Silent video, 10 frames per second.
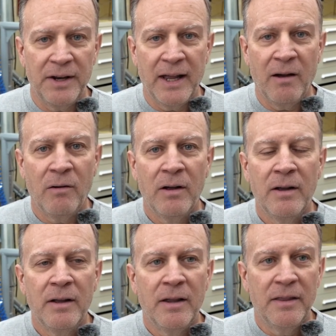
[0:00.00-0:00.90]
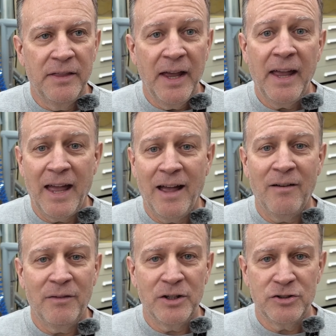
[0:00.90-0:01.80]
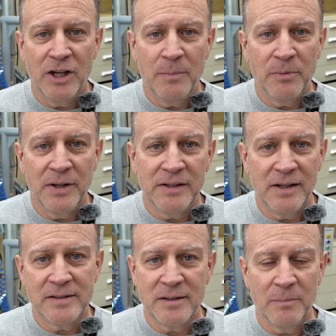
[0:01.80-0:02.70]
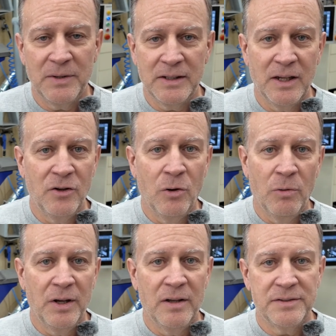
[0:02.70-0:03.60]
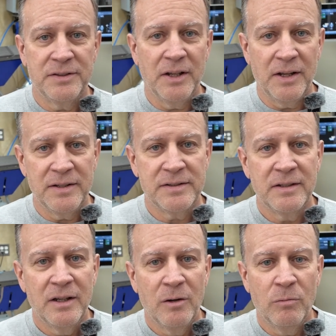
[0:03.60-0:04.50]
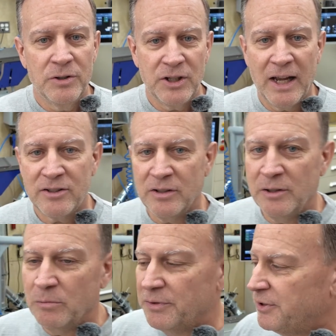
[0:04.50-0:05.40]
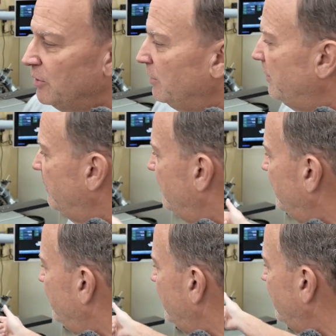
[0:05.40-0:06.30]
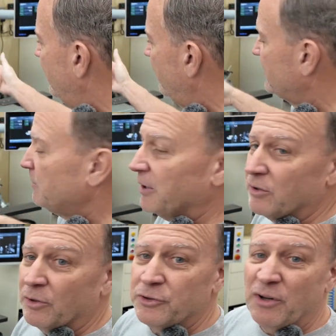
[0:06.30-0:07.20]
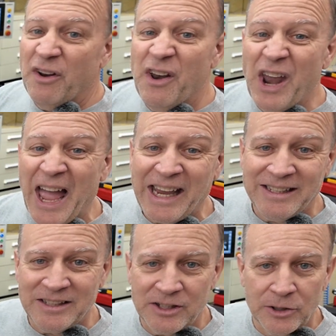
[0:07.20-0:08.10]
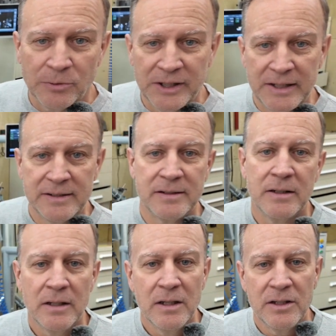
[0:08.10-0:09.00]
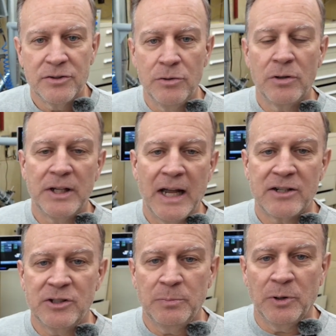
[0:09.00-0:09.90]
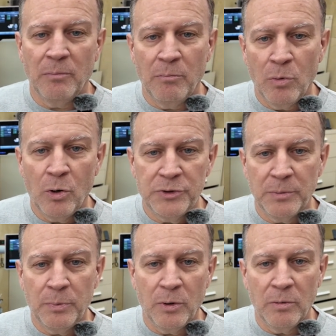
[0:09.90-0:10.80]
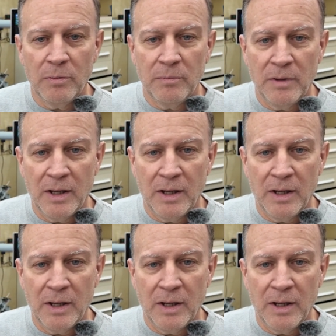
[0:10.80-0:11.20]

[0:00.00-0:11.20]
Now, they have a shaper that does something that no one else does, which actually will tilt the spindle to 90 degrees, so you can actually put multiple